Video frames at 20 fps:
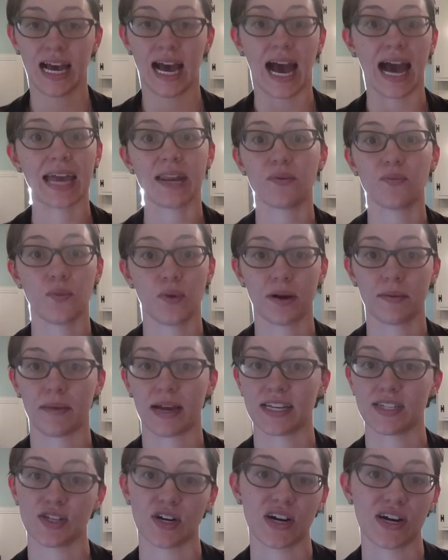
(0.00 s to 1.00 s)
I didn't want
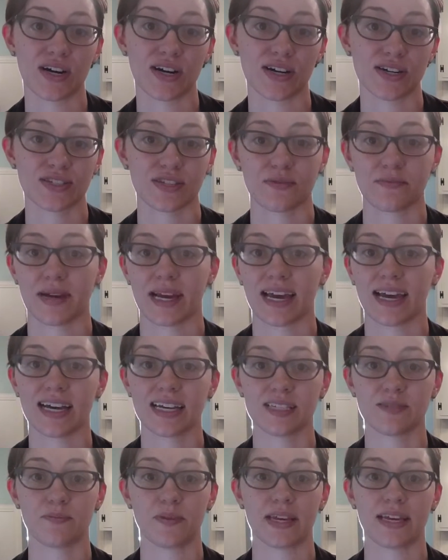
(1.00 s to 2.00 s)
my dogs or my
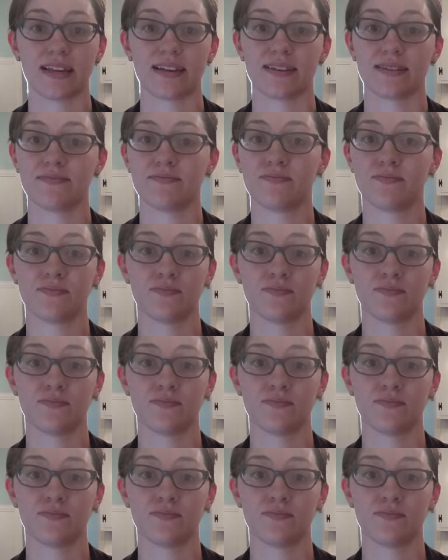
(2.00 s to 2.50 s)
husband,